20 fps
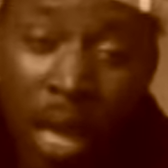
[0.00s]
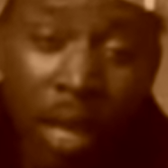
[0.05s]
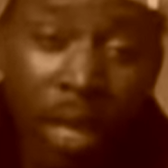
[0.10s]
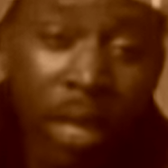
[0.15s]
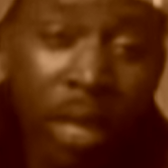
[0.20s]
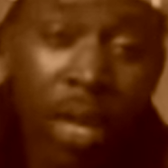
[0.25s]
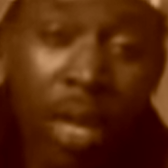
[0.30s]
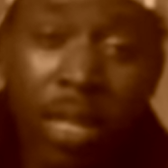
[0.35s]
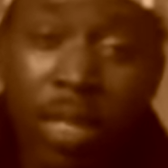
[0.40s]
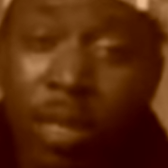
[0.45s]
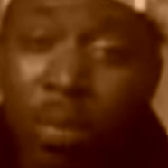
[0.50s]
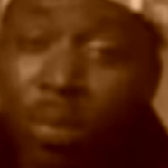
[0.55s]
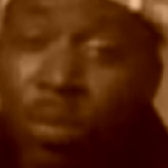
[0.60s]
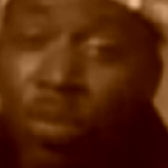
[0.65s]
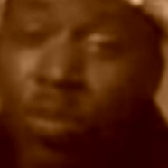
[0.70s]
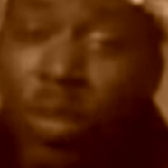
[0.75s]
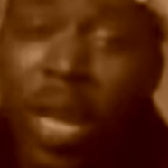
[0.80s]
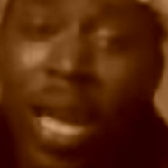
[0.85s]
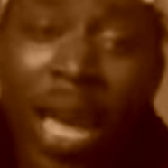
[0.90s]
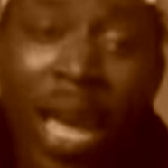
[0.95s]
Cause I'm
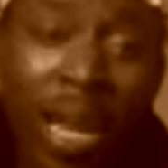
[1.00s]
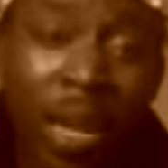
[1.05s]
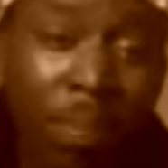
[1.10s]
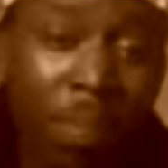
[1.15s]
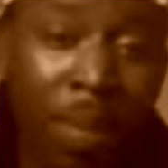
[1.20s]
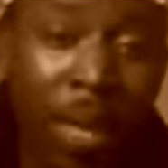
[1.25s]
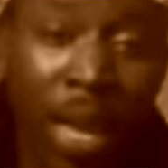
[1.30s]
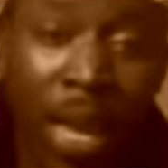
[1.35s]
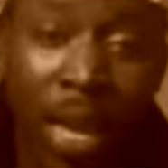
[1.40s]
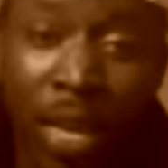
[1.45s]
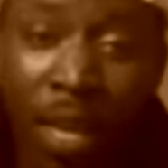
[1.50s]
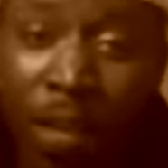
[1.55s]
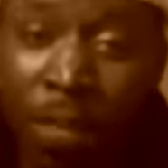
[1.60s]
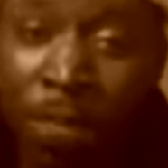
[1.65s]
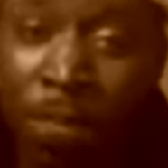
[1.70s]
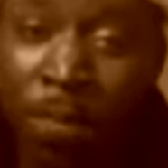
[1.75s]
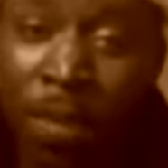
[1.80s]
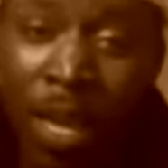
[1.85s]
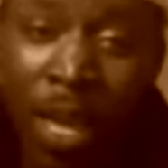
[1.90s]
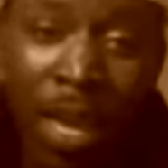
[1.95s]
trying to make you
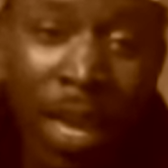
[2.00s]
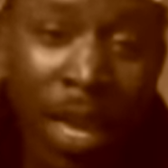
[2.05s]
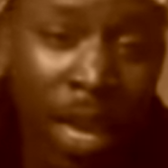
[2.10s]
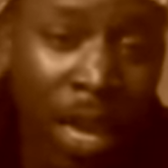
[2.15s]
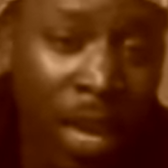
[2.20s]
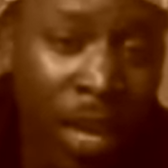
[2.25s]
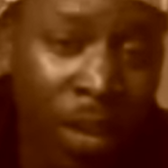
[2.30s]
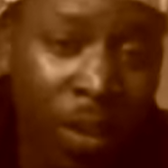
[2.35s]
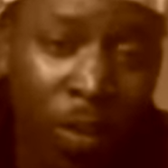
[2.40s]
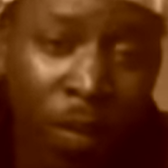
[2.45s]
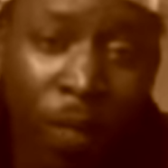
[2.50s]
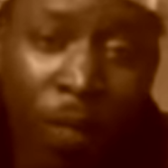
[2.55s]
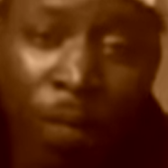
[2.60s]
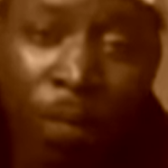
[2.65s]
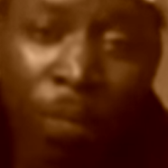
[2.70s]
feel,